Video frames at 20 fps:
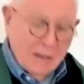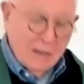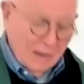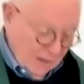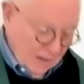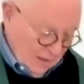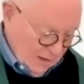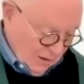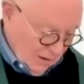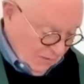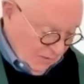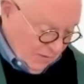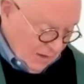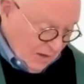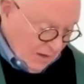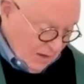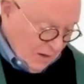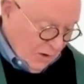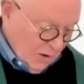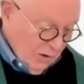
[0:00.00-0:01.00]
Analio.
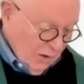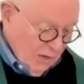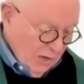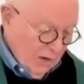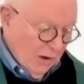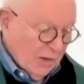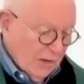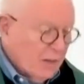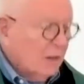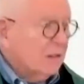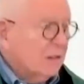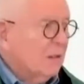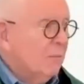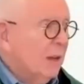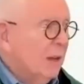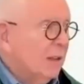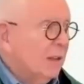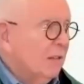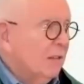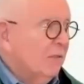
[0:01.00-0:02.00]
Earlier I talked
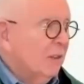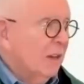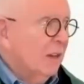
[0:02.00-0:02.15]
about the